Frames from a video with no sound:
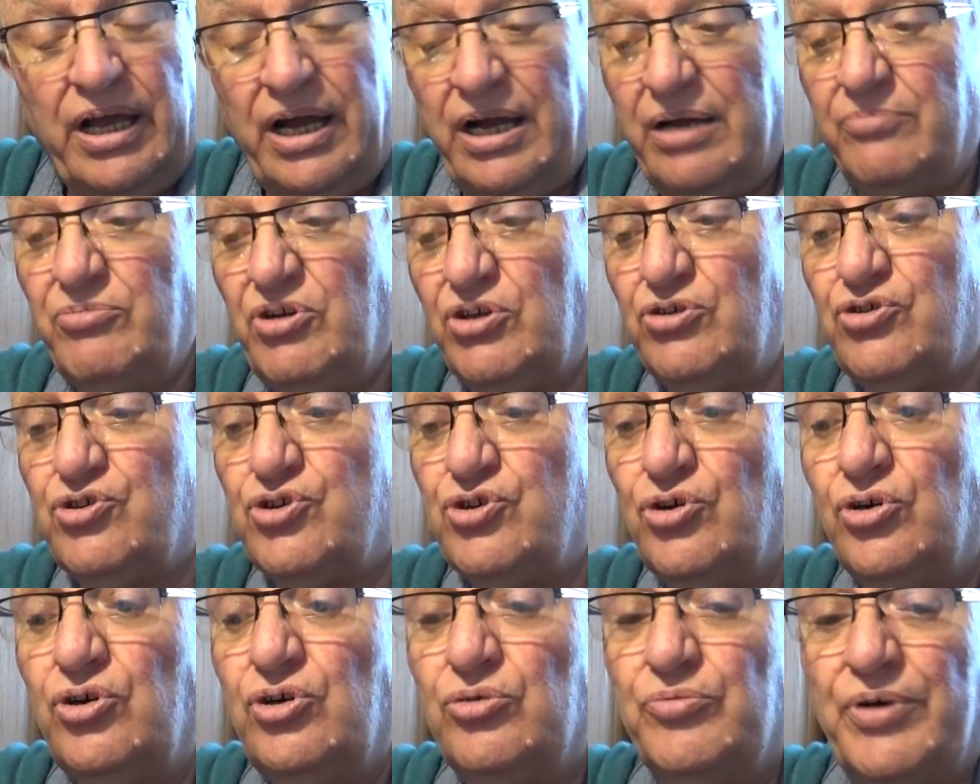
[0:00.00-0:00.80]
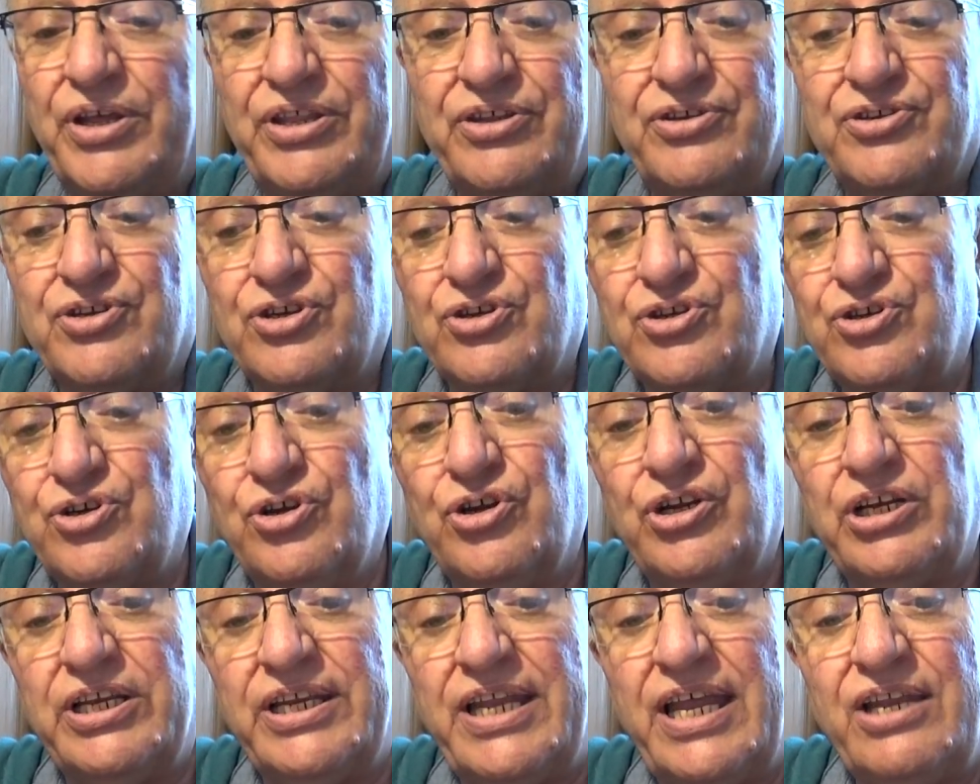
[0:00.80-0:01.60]
I'm not sure whether it's a
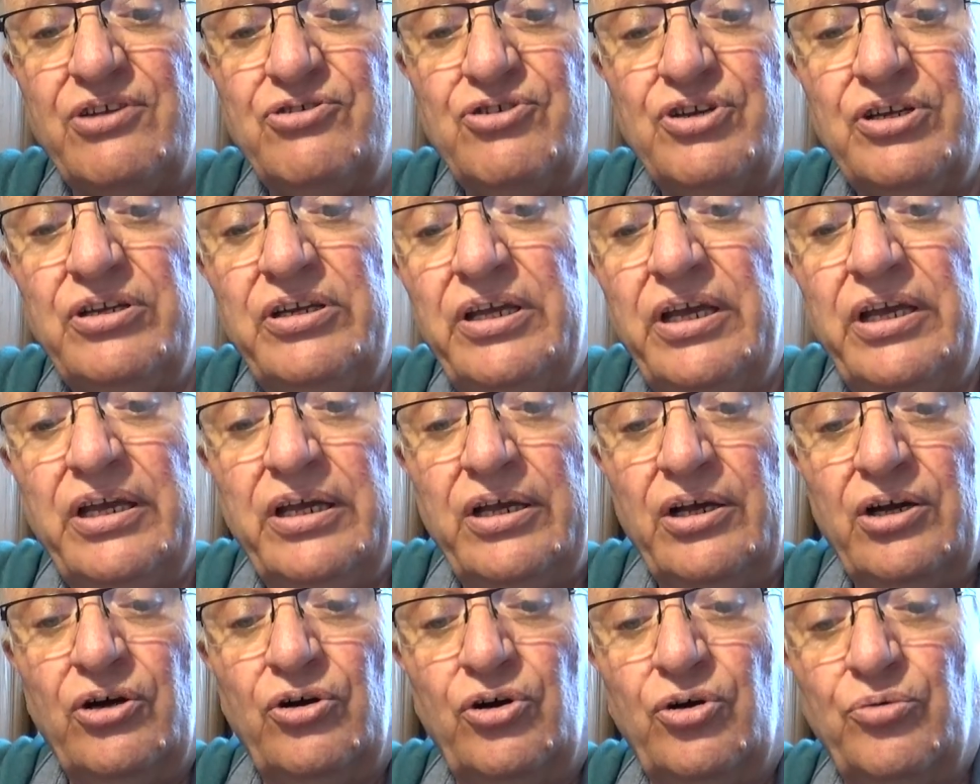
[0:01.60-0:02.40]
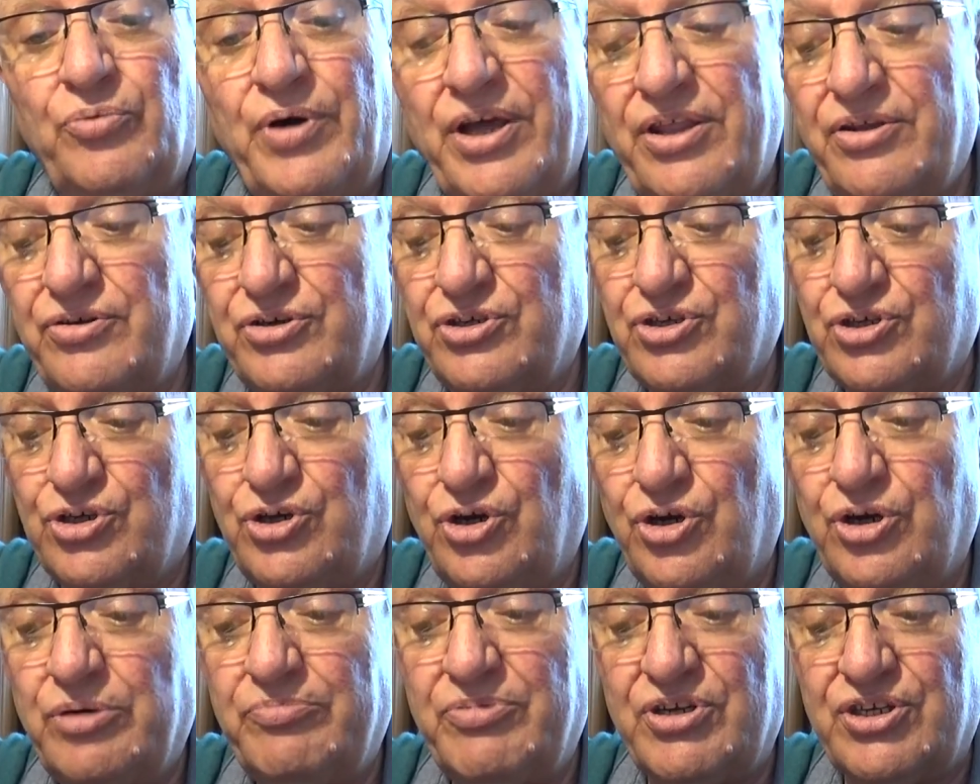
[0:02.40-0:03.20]
Stirling engine or whether it's
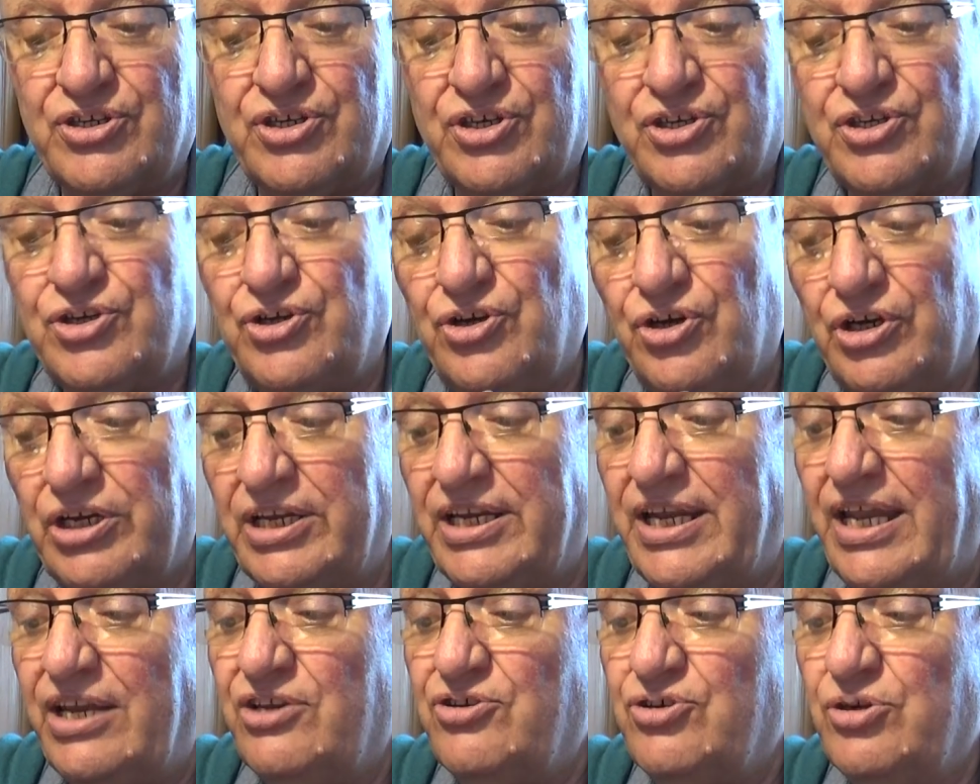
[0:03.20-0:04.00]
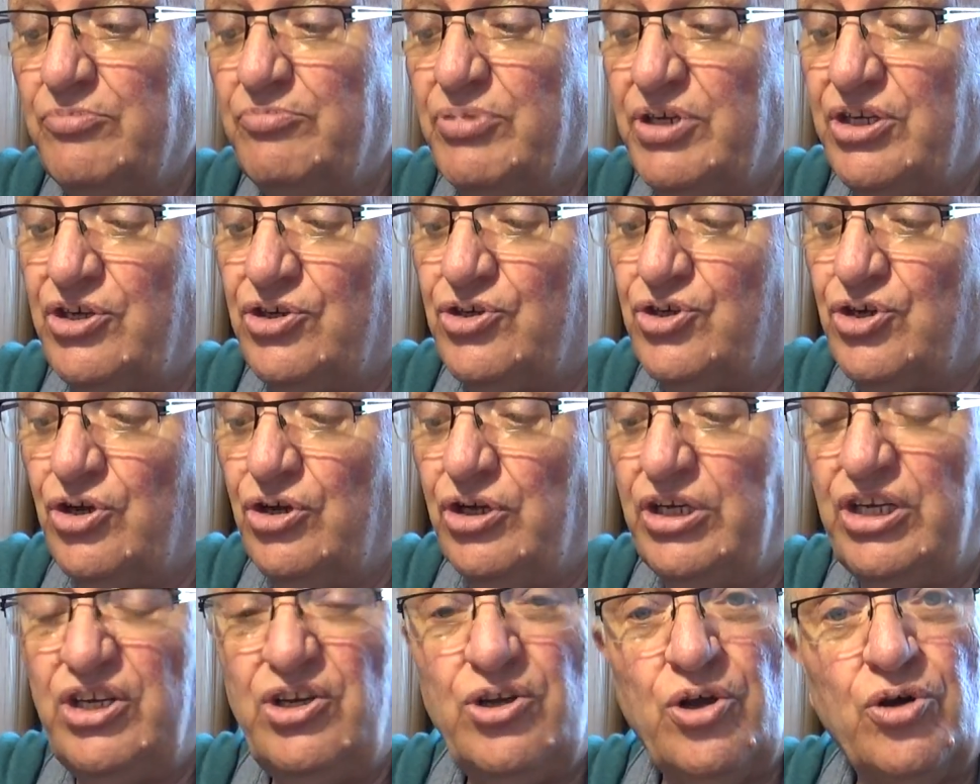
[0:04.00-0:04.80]
termed as a Stirling engine, but it's
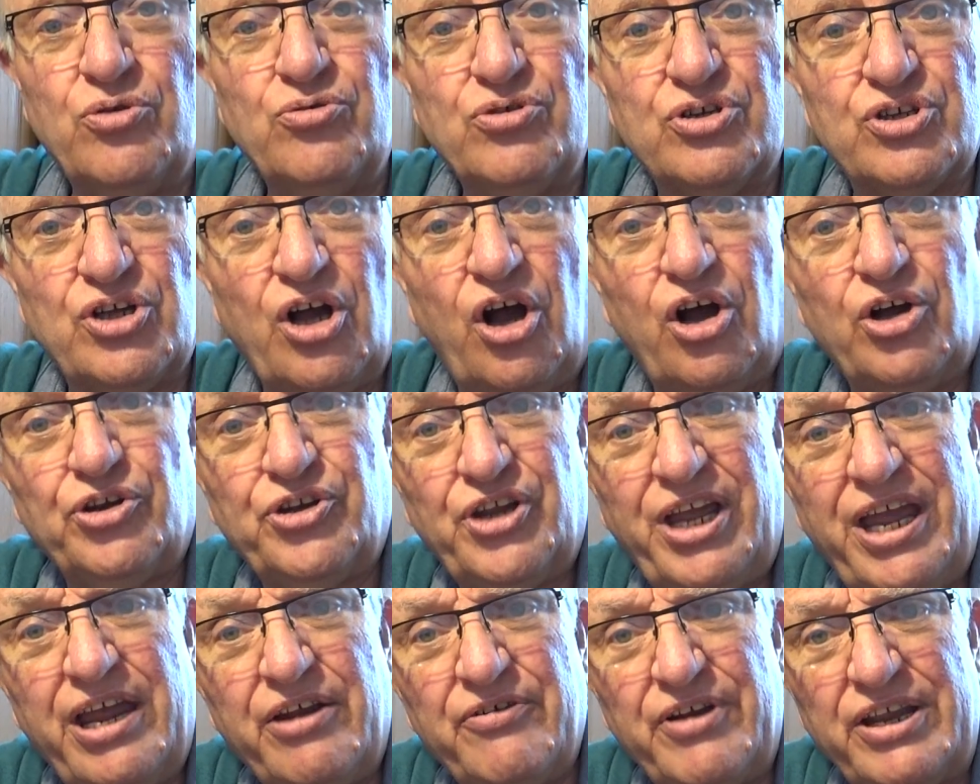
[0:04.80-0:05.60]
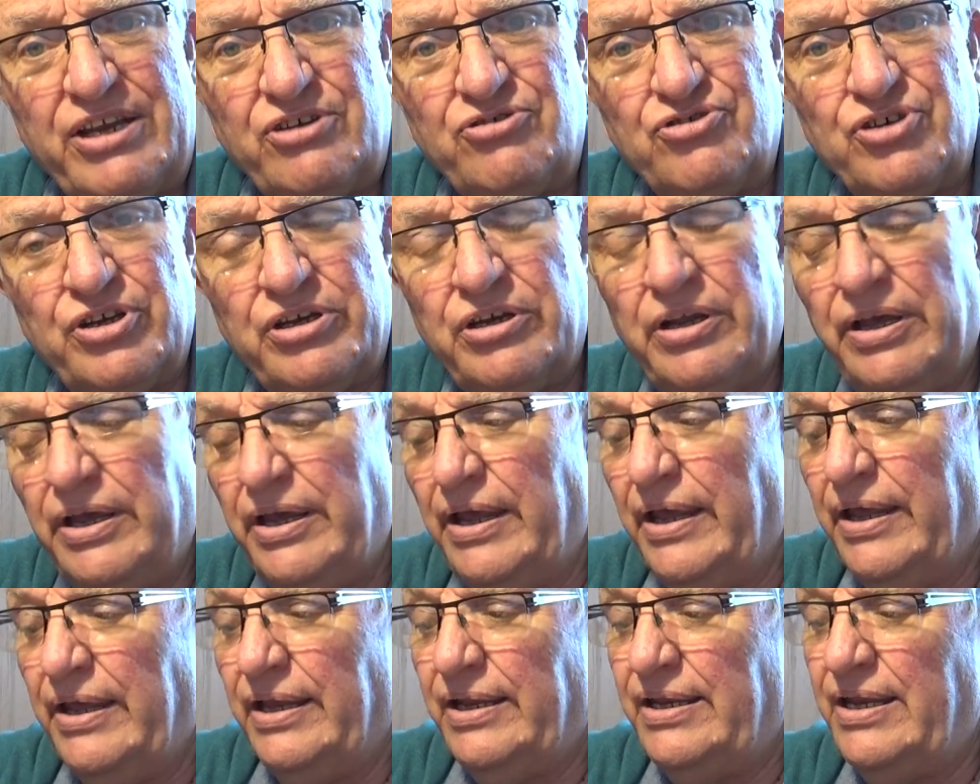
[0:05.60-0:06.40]
certainly known as a hot air engine.
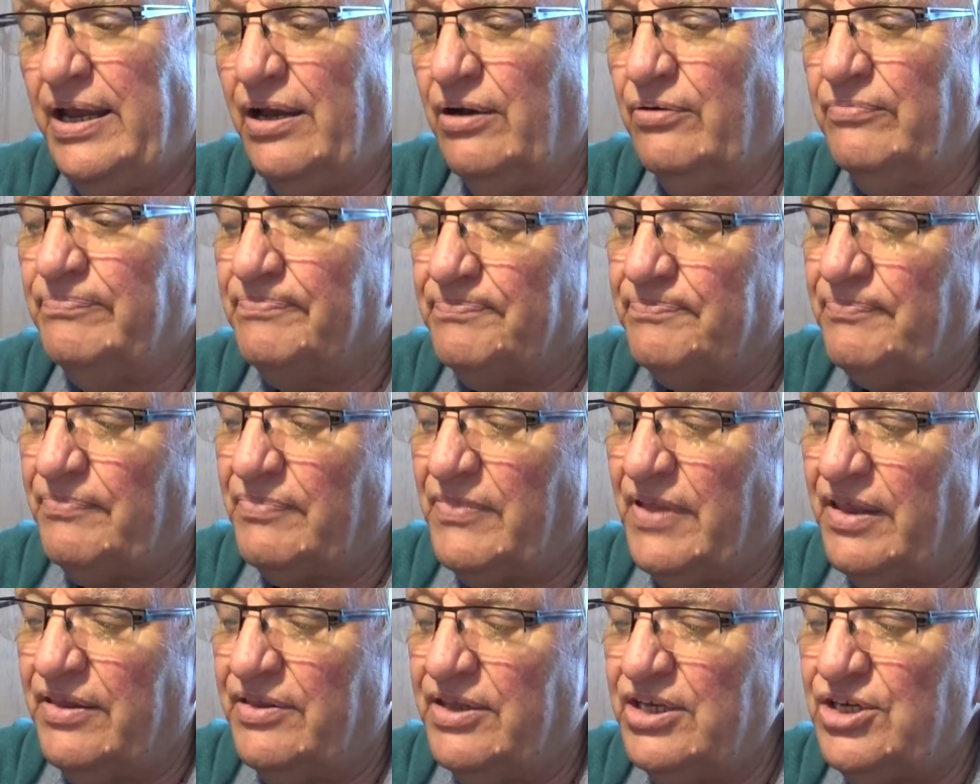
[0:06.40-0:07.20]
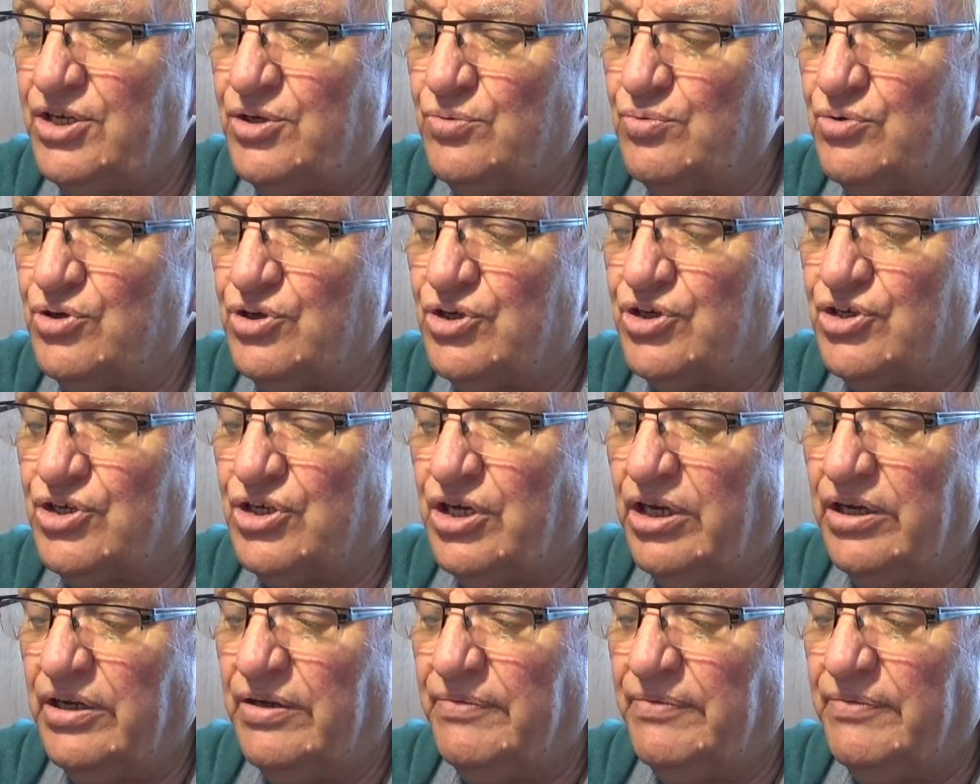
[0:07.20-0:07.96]
Now, this was